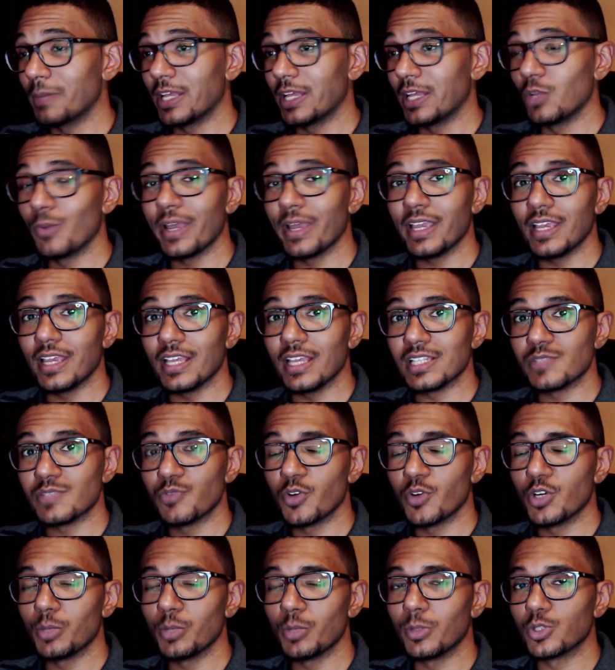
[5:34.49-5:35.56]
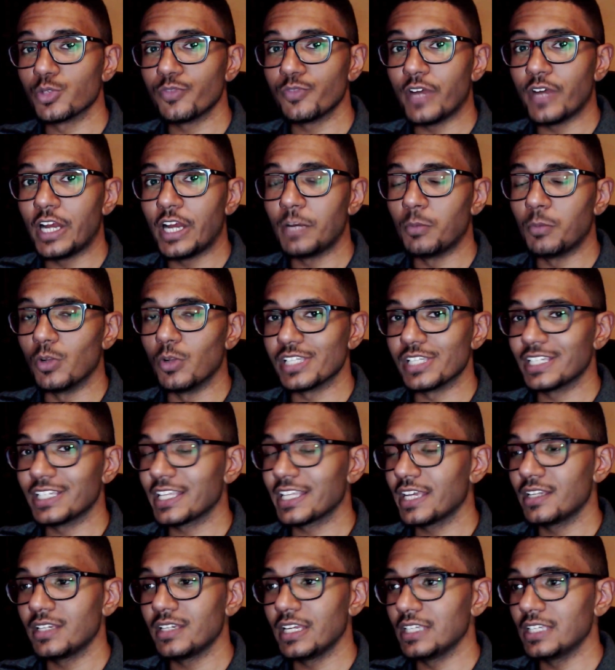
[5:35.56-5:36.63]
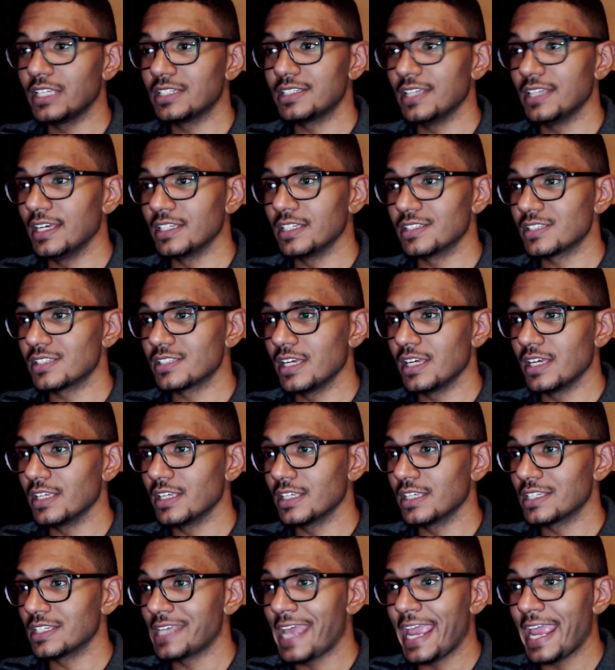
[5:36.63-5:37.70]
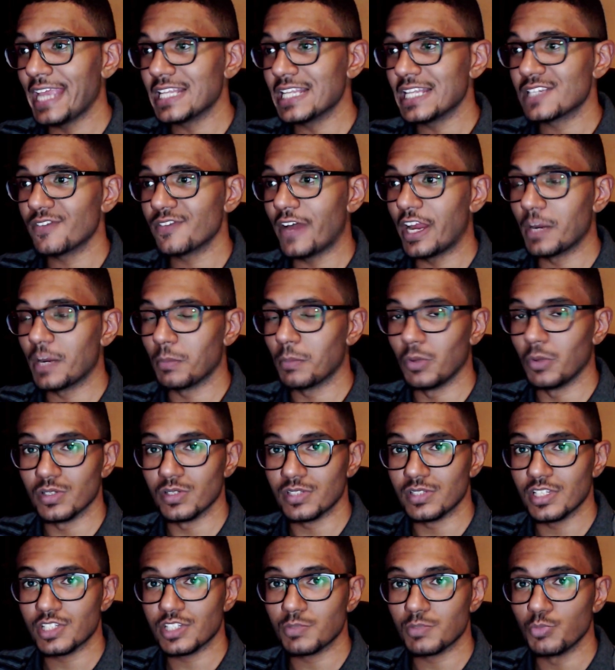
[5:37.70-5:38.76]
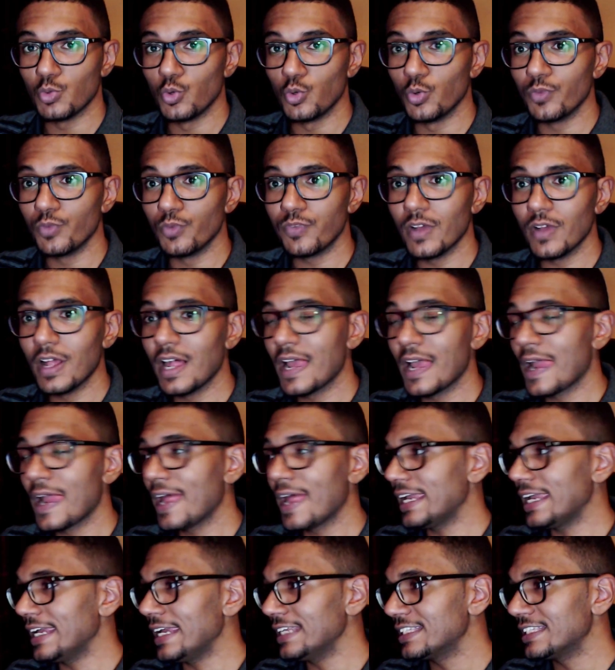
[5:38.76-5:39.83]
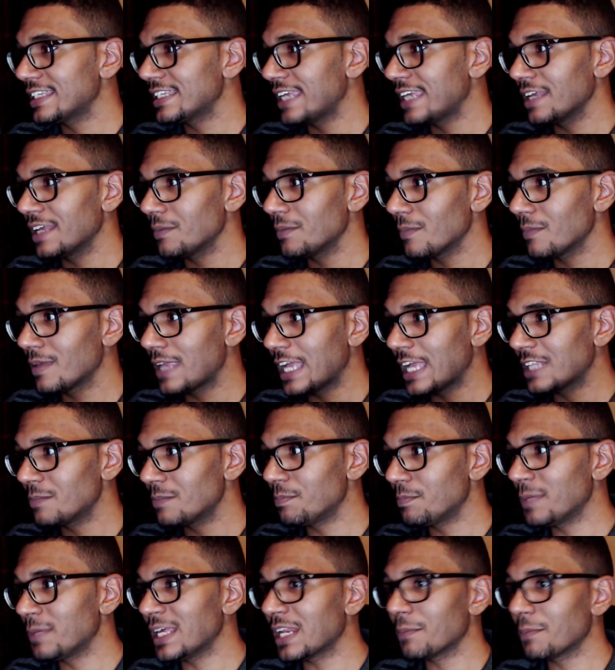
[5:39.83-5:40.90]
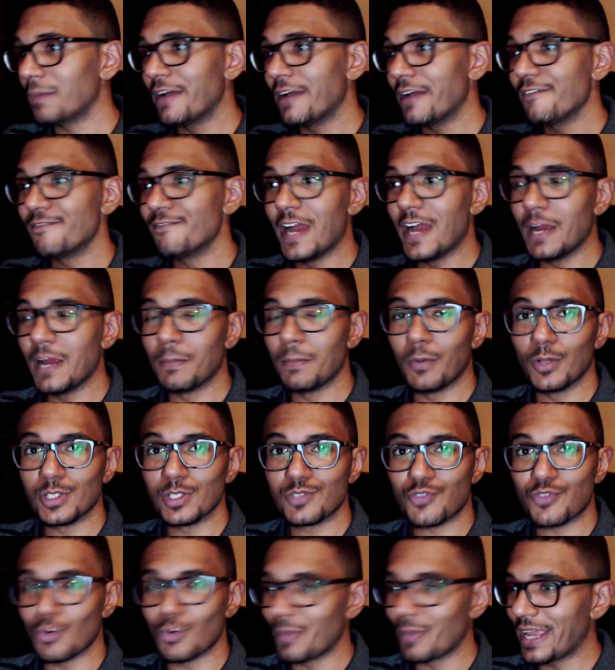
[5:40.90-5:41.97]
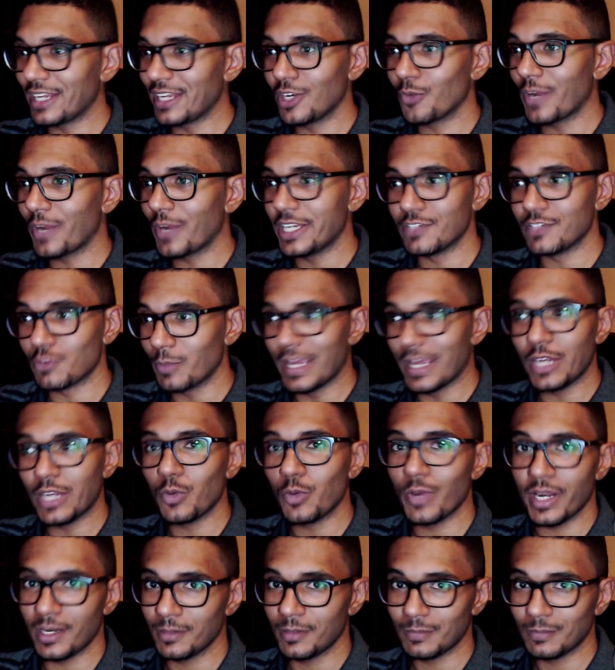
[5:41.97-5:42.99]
By the way, it's vulnerable to fireballs. It can it it's it, it hates fireballs. This move, it can get beaten by fireballs from any range, from anywhere.